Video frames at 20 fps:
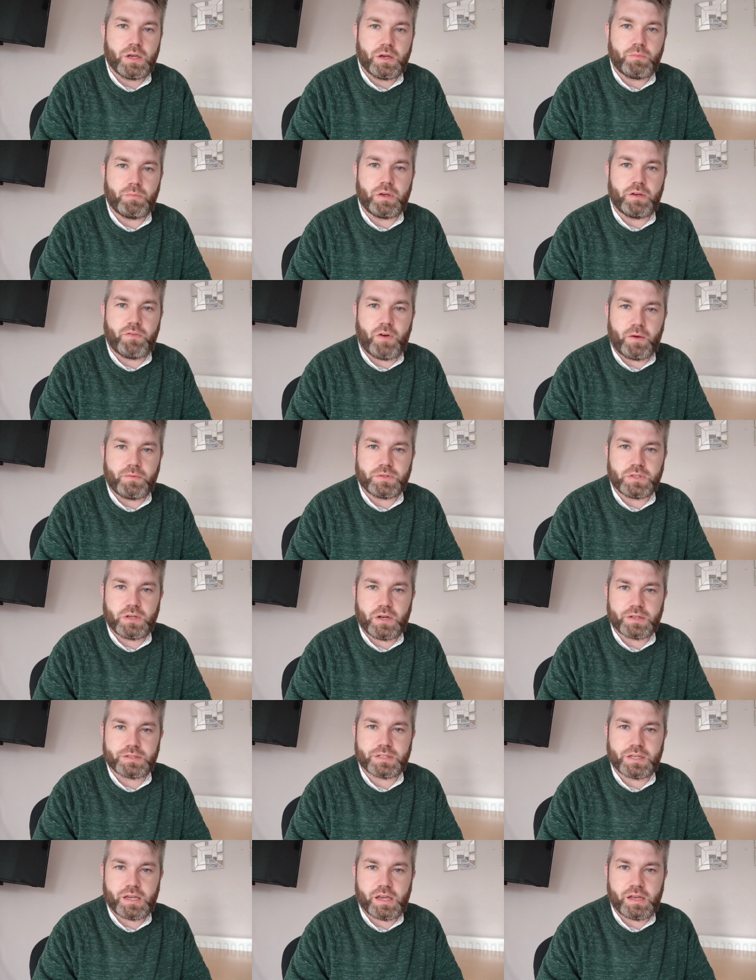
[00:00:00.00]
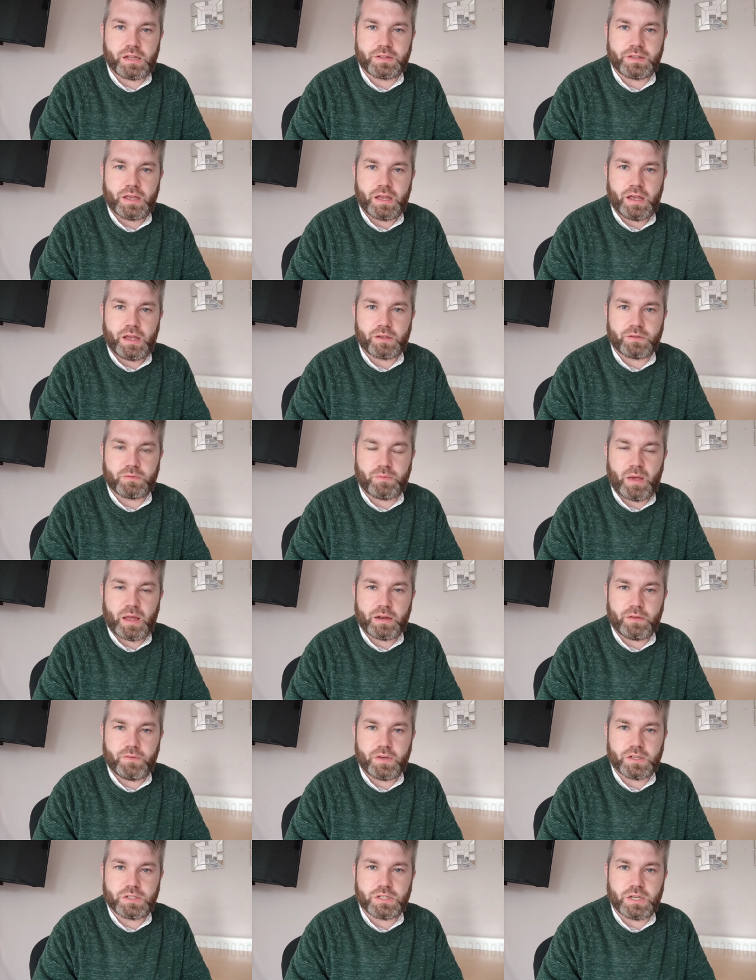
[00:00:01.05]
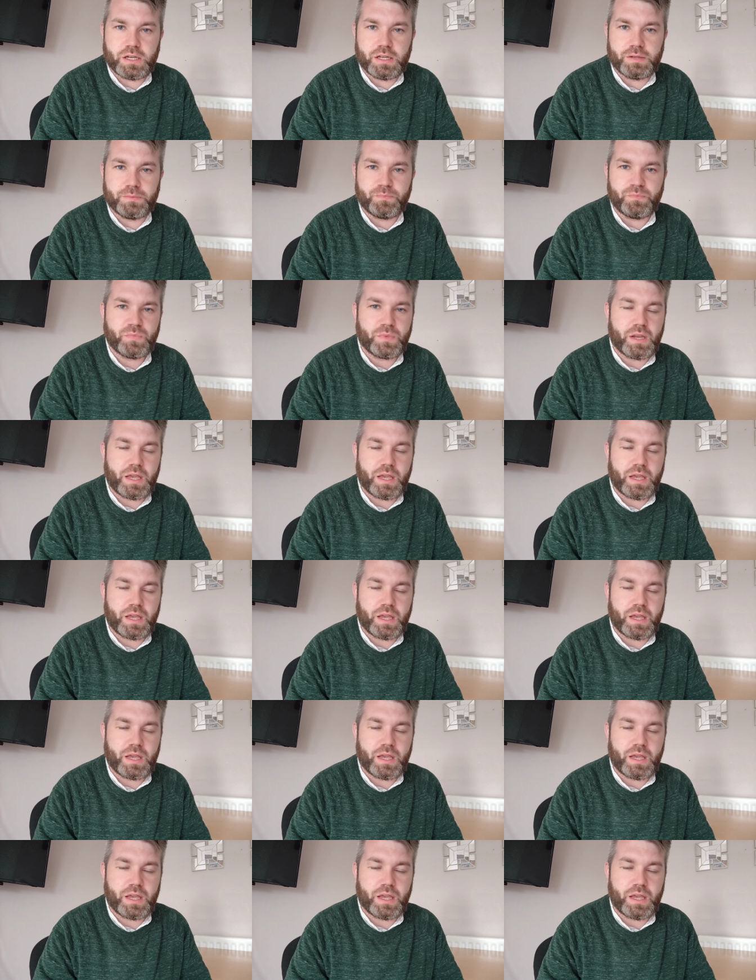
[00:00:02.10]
We have obviously got Sead Haksabanovic in,